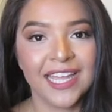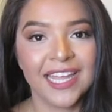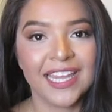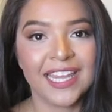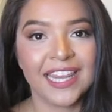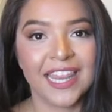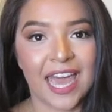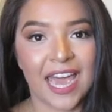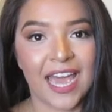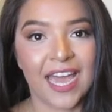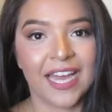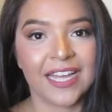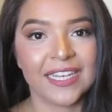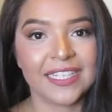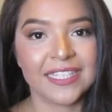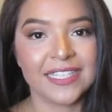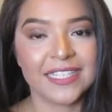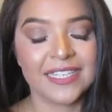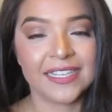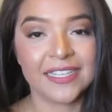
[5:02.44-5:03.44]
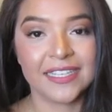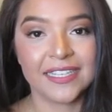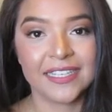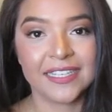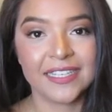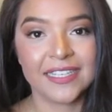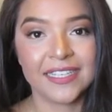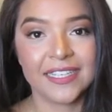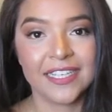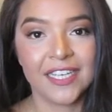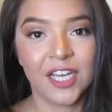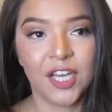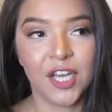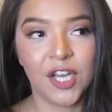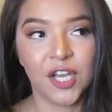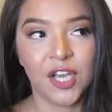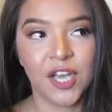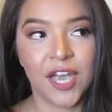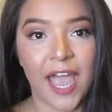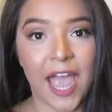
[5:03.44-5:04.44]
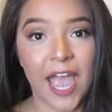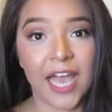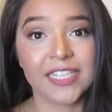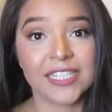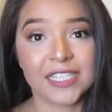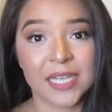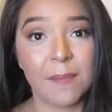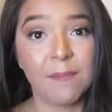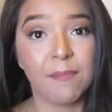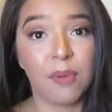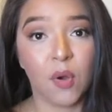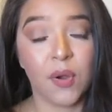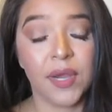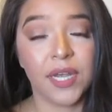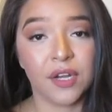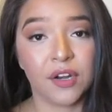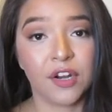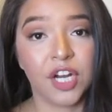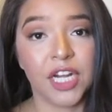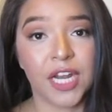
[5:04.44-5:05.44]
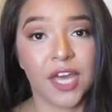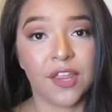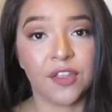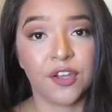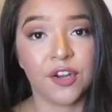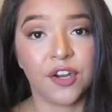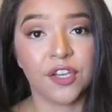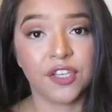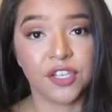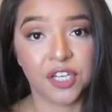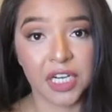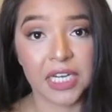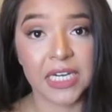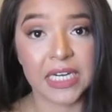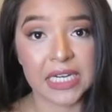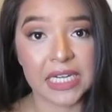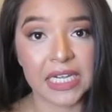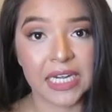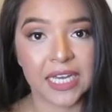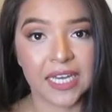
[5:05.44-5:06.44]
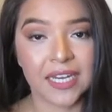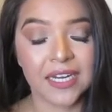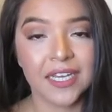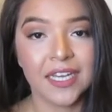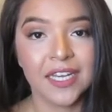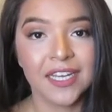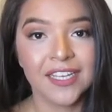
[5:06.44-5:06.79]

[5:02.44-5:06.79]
that at some point or another you're gonna need it.